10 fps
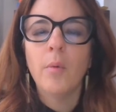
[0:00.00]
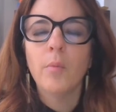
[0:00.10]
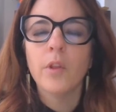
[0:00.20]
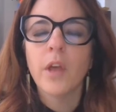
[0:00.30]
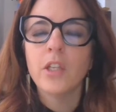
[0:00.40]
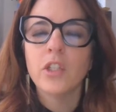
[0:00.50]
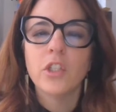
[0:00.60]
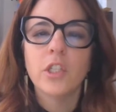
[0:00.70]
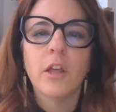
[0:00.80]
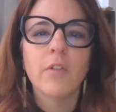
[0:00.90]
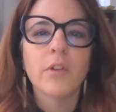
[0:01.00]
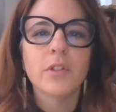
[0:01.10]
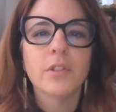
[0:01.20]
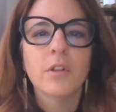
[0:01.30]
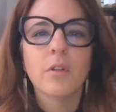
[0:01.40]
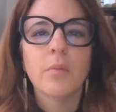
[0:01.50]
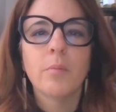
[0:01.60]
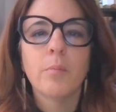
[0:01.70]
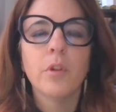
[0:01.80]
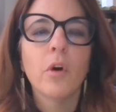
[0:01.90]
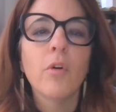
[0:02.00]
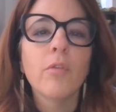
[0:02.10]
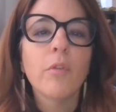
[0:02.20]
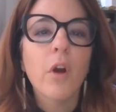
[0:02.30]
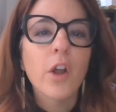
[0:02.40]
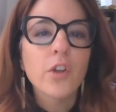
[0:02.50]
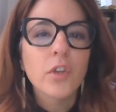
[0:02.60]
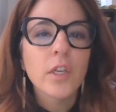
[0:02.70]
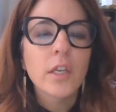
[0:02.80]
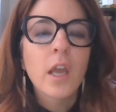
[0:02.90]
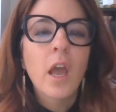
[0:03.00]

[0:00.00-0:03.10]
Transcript: with IgG levels below 400.